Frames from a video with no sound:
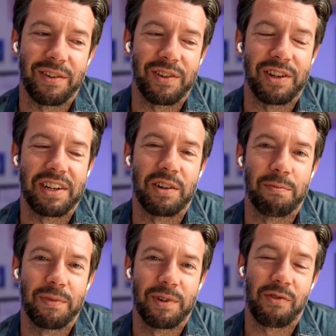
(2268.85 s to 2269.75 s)
you're in
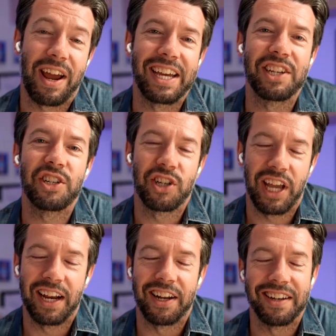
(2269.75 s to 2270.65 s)
greyish
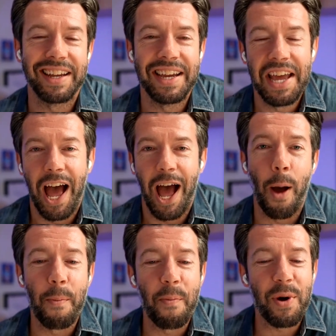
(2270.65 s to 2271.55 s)
England.
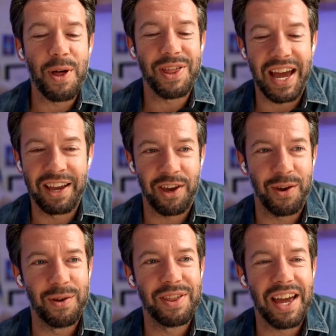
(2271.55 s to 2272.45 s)
But thank
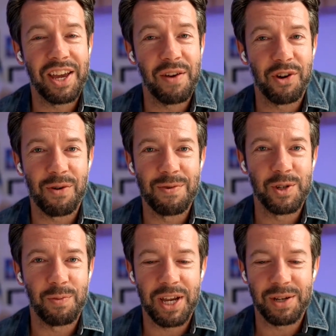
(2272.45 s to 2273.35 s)
you for coming to
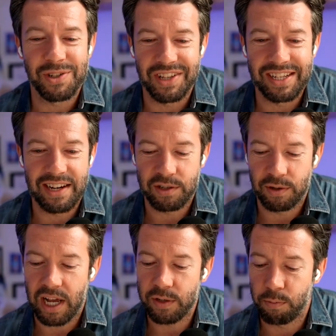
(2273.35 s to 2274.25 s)
speak to us on the International
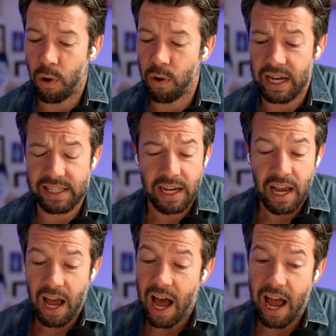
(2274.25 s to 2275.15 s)
Classroom Podcast
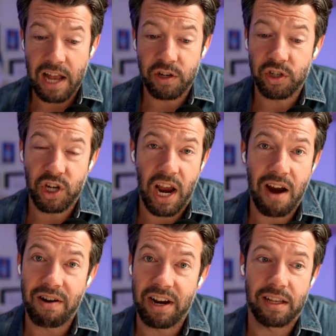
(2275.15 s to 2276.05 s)
and just
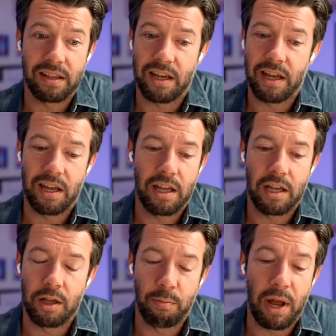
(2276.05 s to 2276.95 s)
sharing
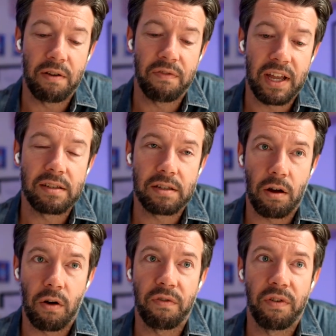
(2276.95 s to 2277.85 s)
the benefits
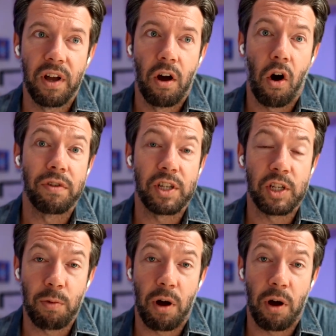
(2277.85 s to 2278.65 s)
of obviously smart